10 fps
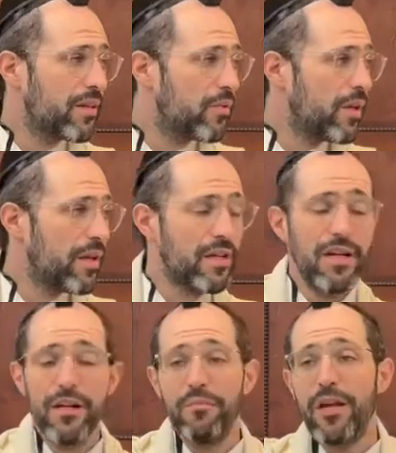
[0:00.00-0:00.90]
that you need,
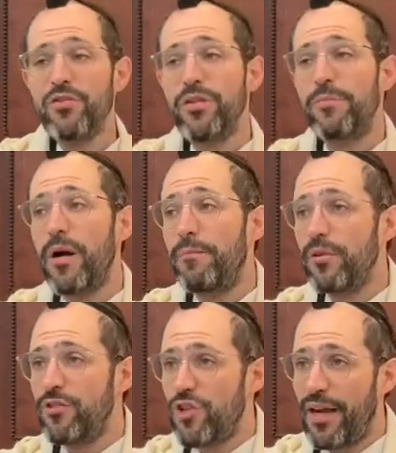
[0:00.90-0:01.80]
make sure they're
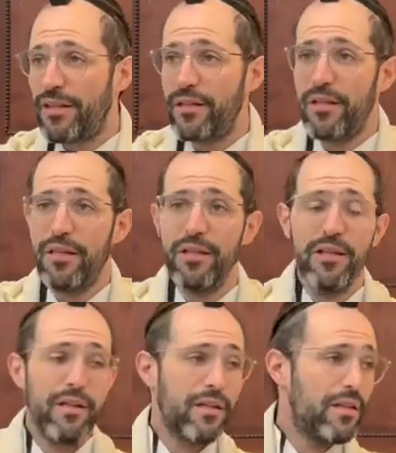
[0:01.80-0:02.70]
properly checked, the
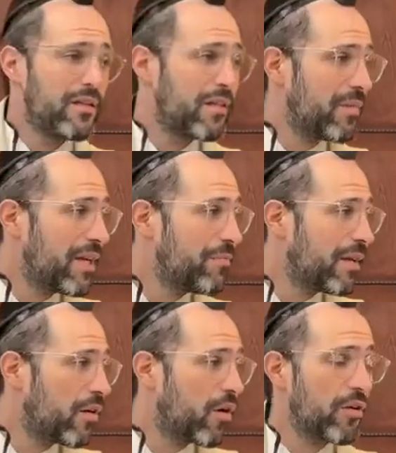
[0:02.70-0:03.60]
simanim
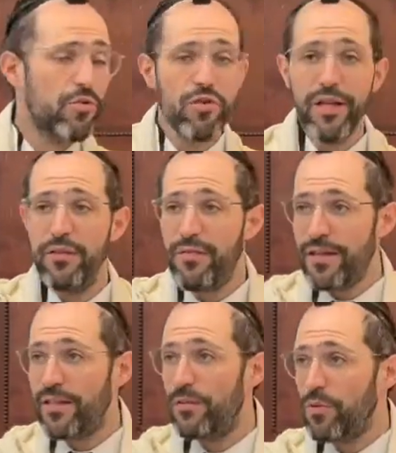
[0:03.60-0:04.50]
that are usually
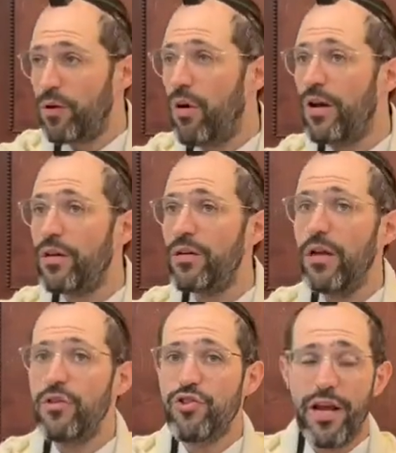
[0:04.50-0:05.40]
infested and require
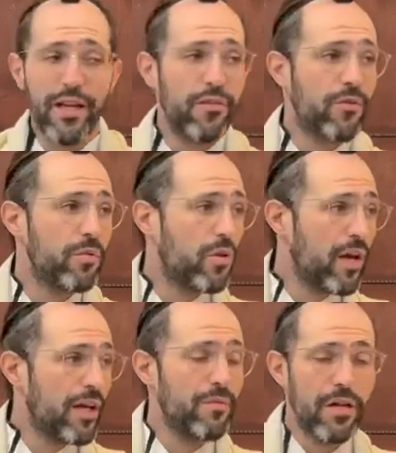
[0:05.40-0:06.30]
checking from
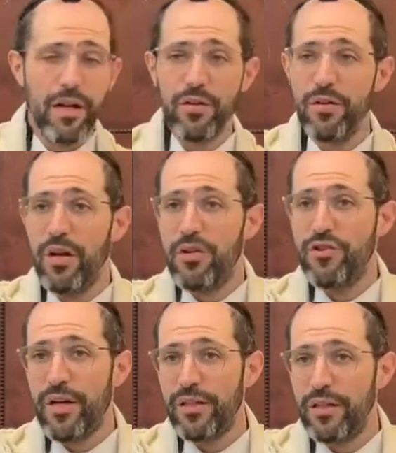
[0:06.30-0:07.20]
Tolaim and other
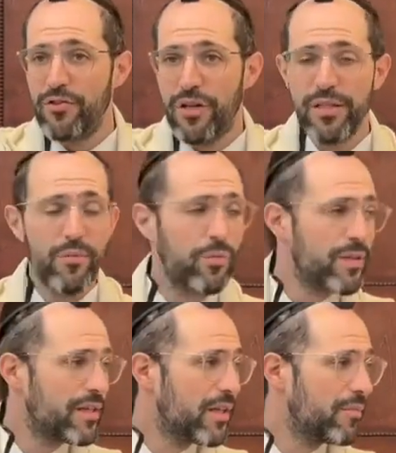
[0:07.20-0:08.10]
Shkatzim
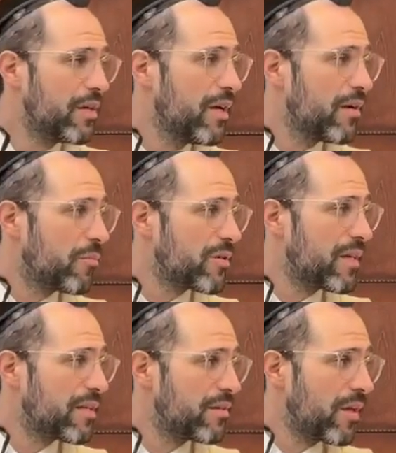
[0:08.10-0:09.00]
u'Masim, person
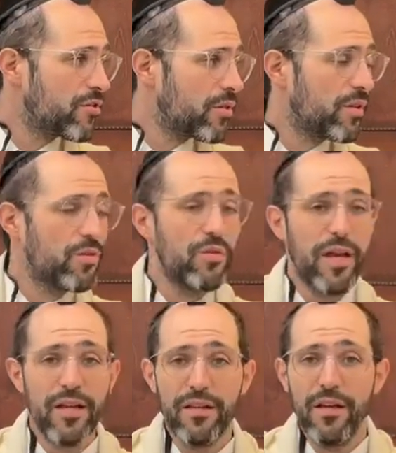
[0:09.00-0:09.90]
has to make sure to do
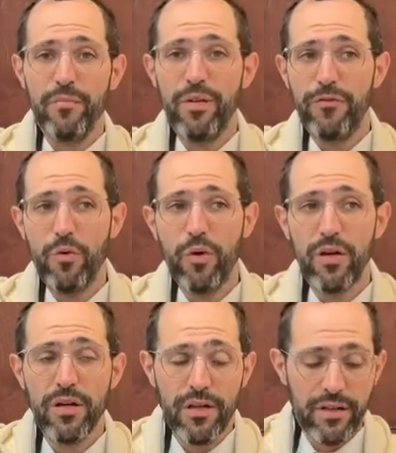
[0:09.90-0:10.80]
that
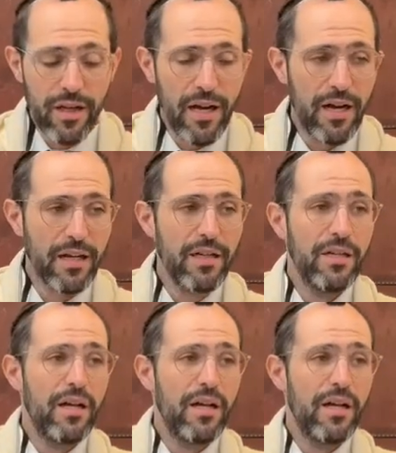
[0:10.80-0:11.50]
before the Chag.